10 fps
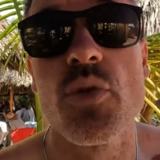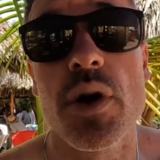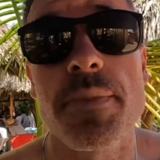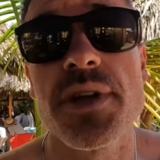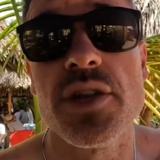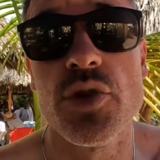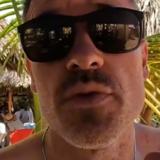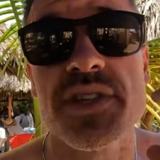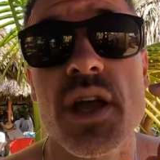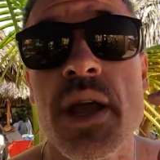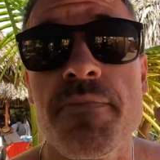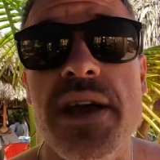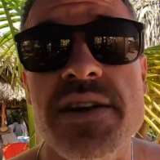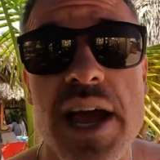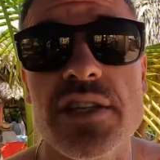what I'm gonna do is in my
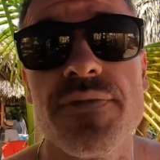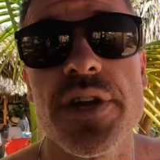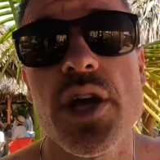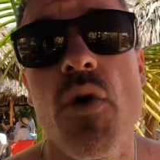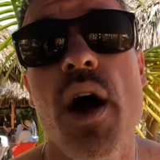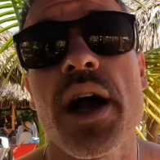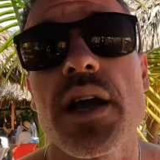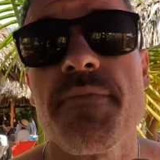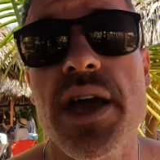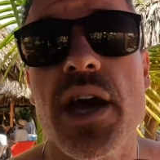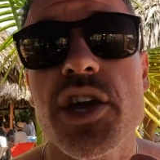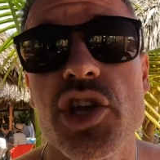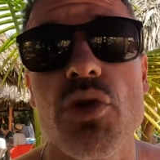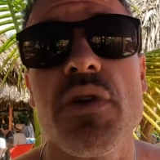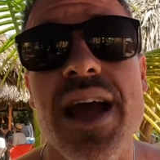next video, I'm gonna make a
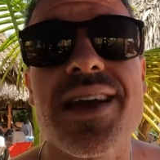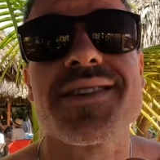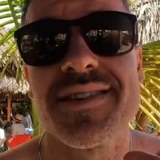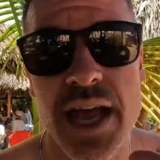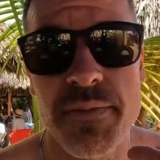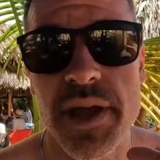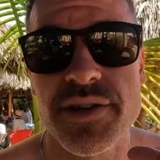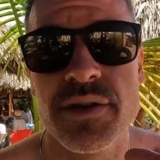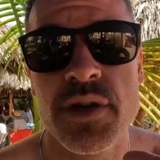Q&A segment,